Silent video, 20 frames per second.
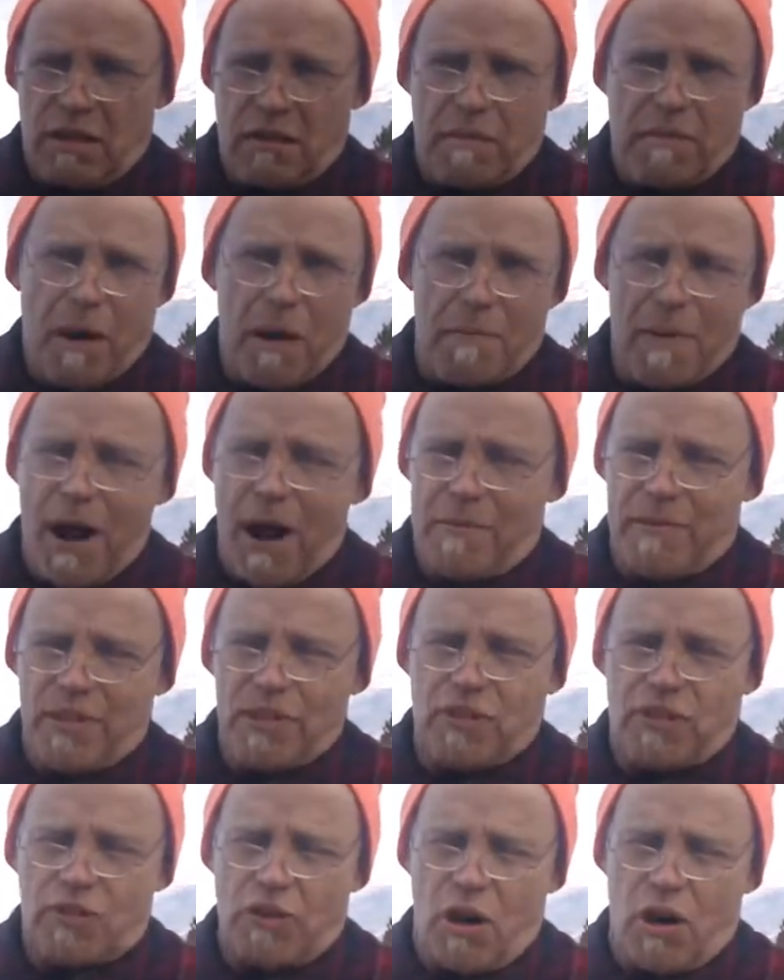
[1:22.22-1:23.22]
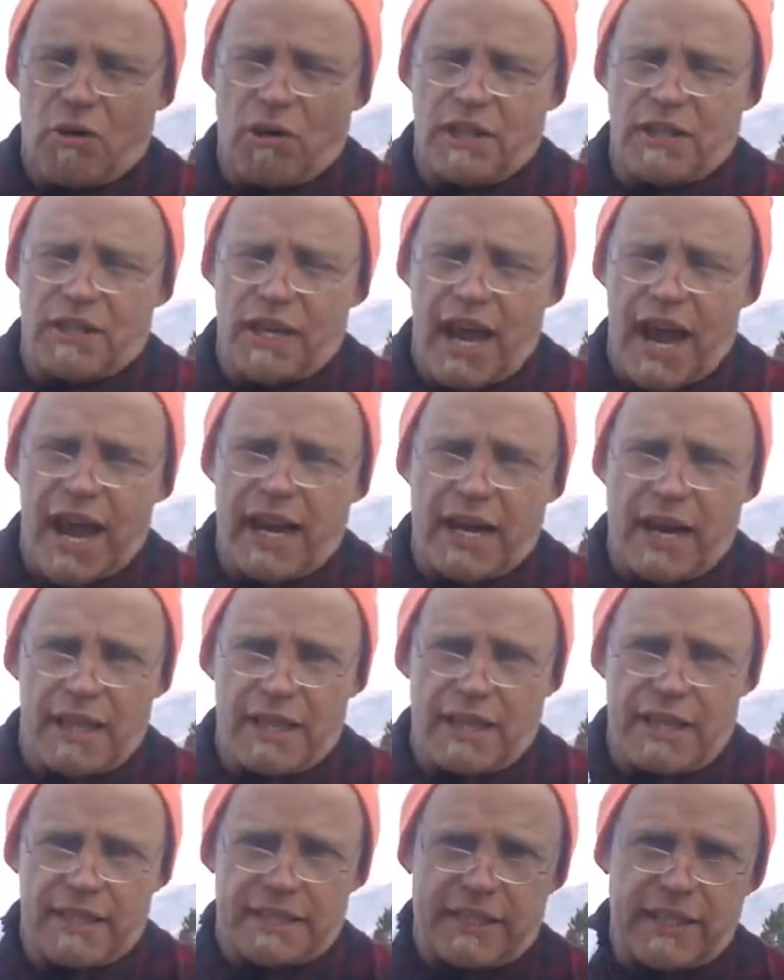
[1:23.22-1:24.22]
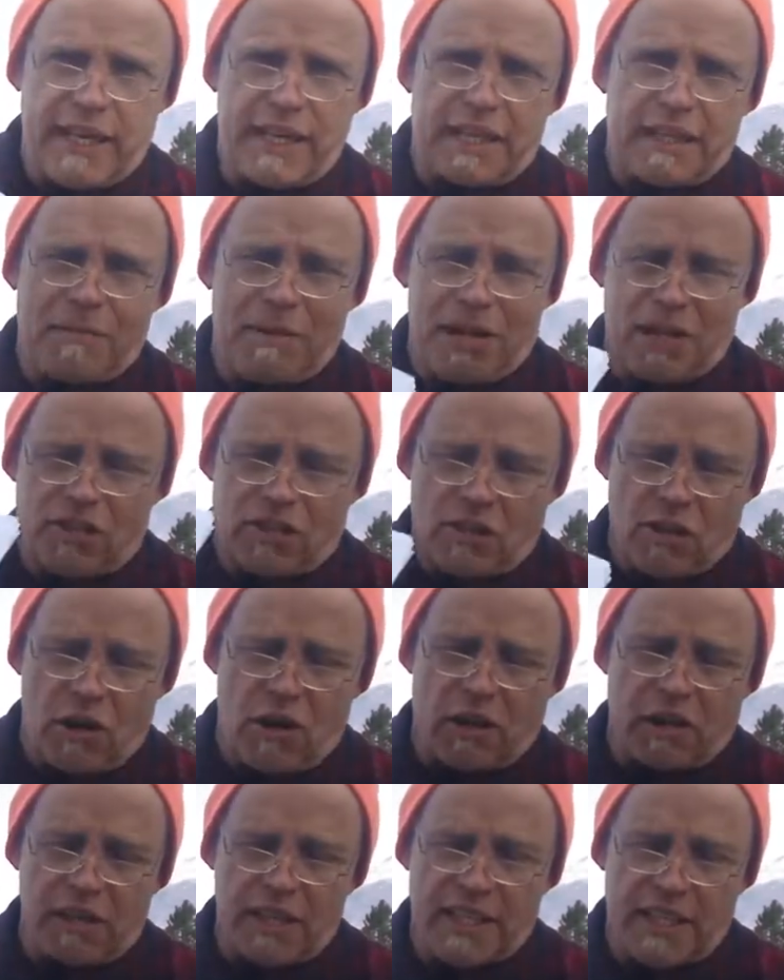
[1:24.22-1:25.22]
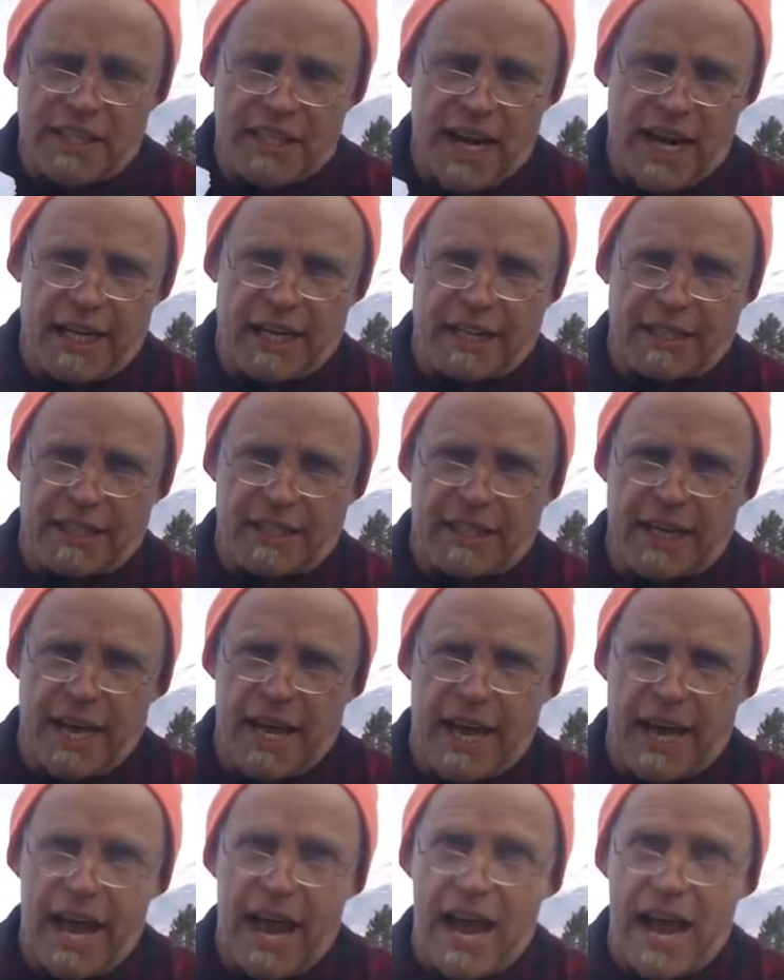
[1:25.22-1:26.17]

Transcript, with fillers: Obama's drone attack. I, this needs to be historically stated today.